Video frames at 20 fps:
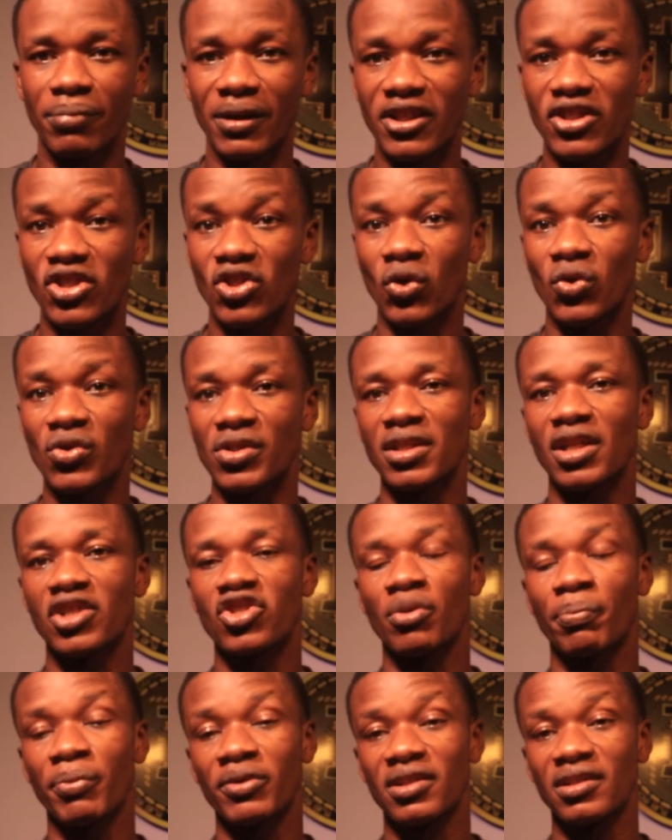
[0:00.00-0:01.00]
Please consider
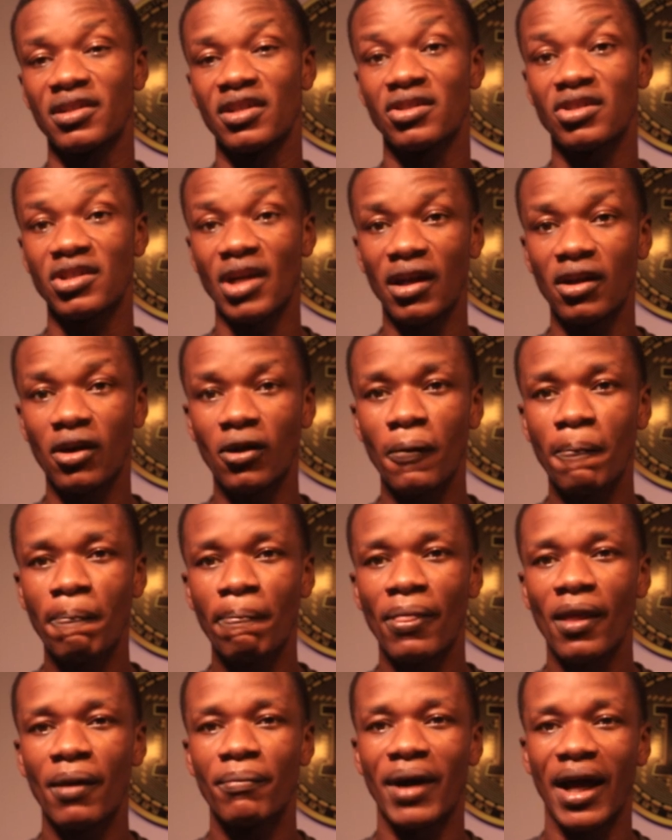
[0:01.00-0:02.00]
supporting this channel
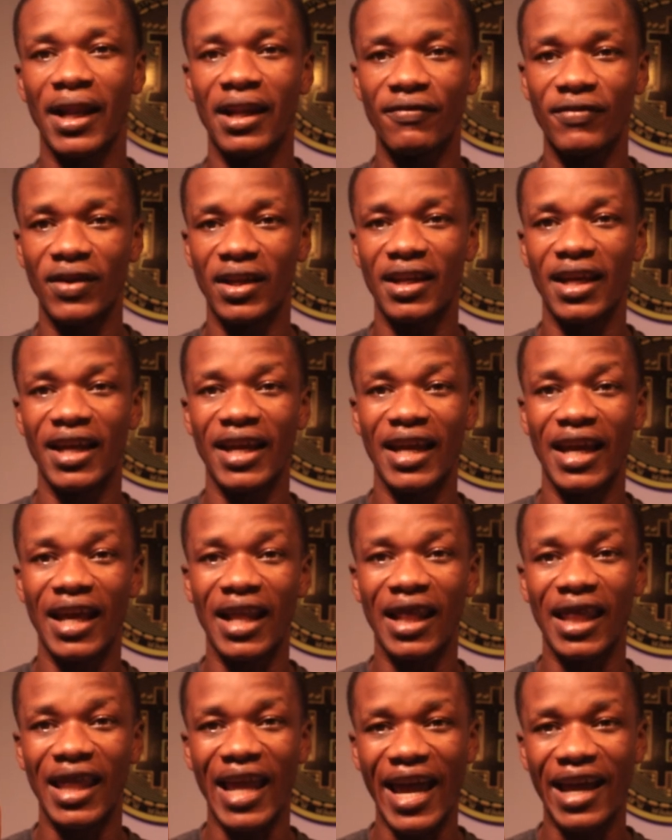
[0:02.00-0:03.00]
by leaving a
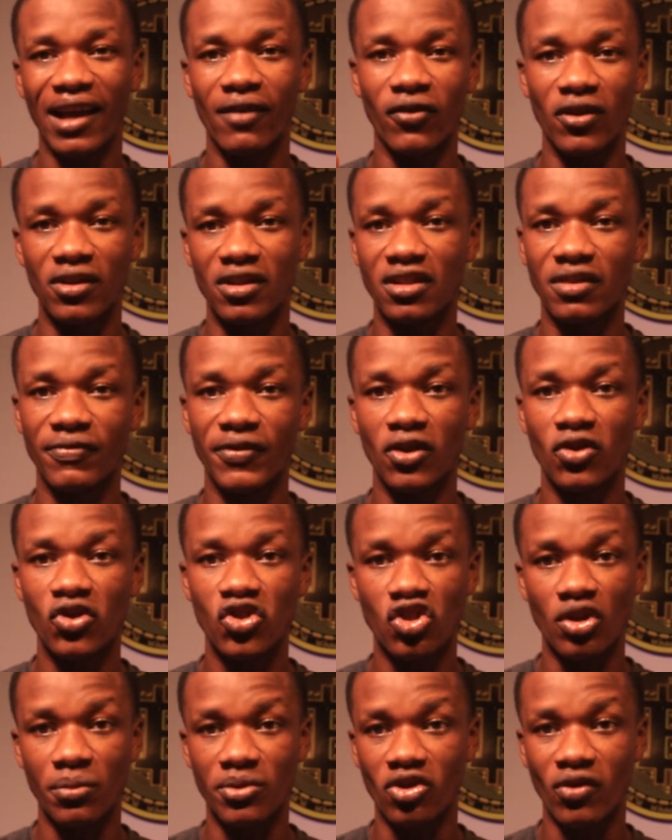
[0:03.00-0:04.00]
like for this video,
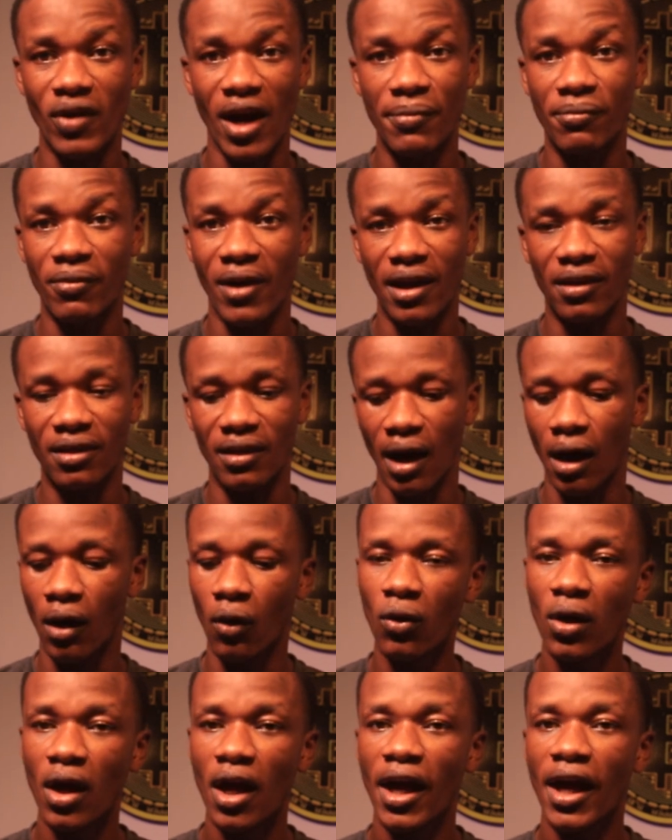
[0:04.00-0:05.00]
subscribe right
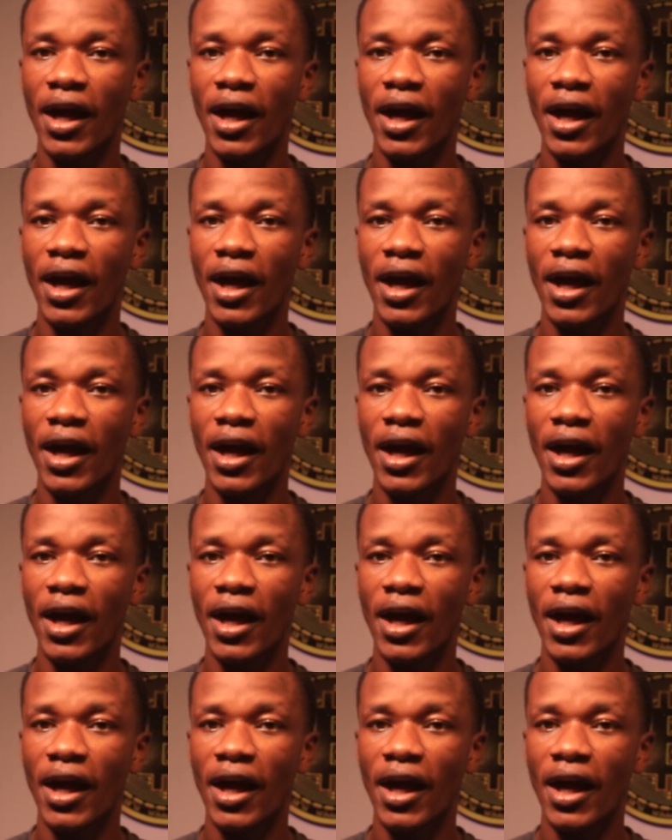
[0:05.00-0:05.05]
now,